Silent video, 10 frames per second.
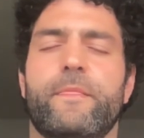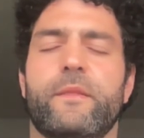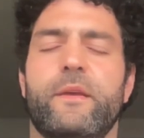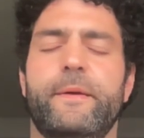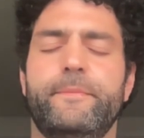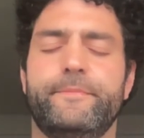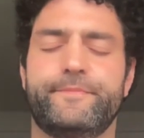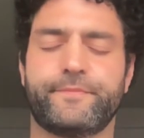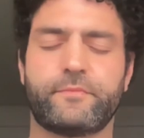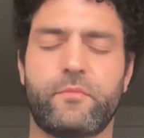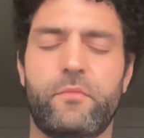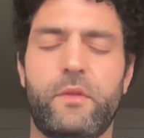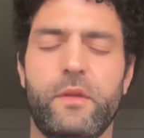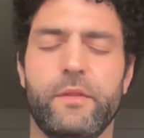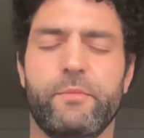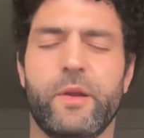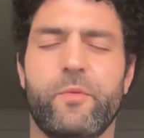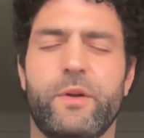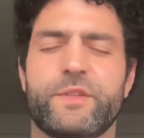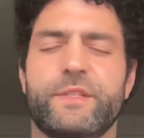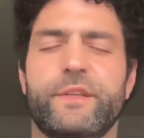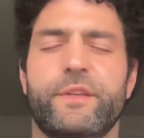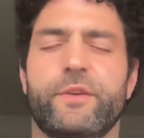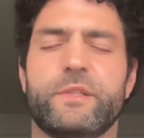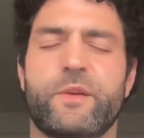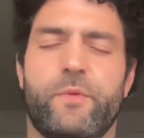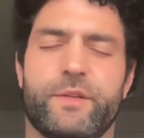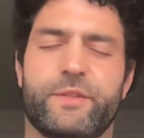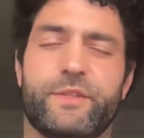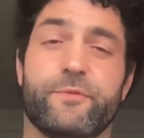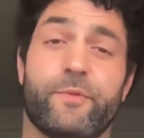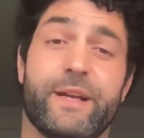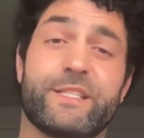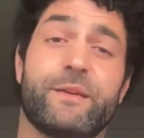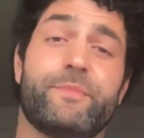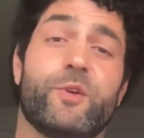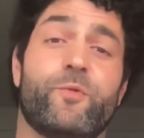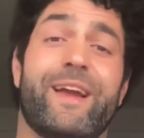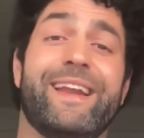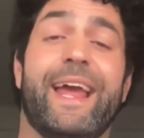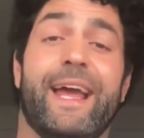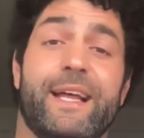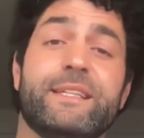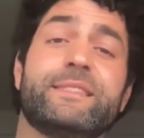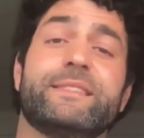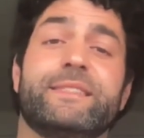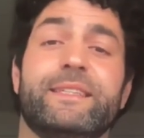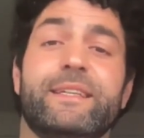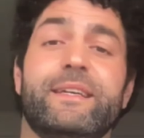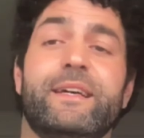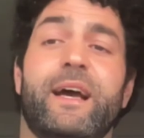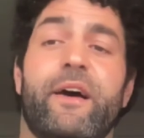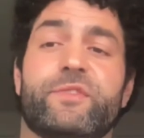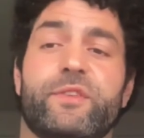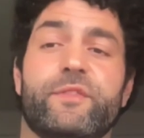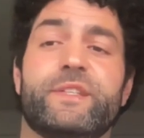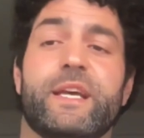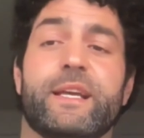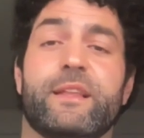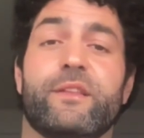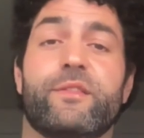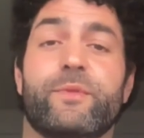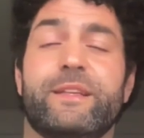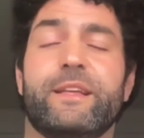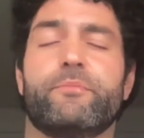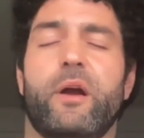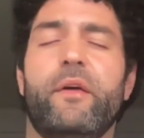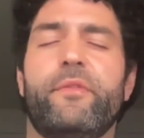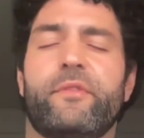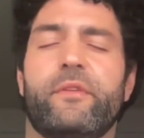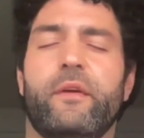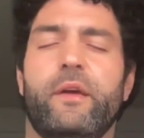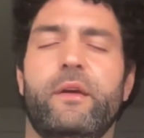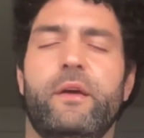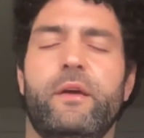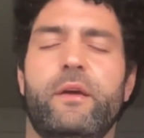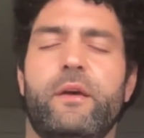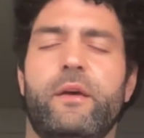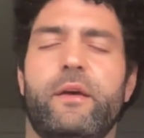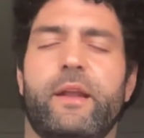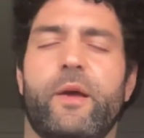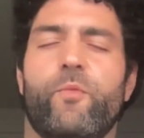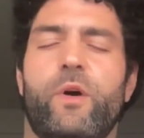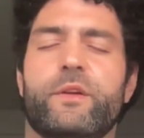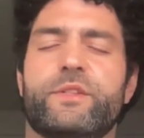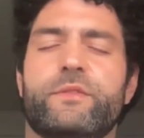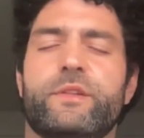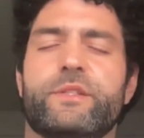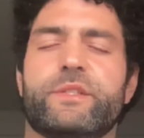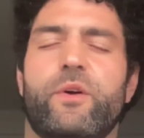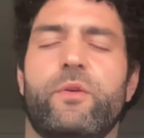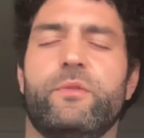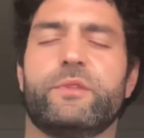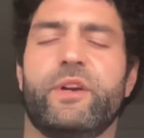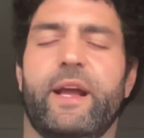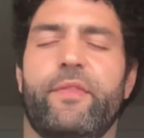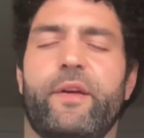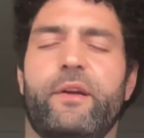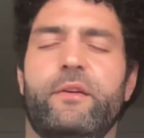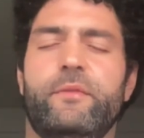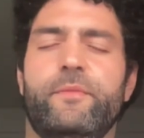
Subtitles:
Okay? And then what I want you to do is I want you to raise up your right hand after you've taken the 3 deep breaths. And I want you to just hold your hand there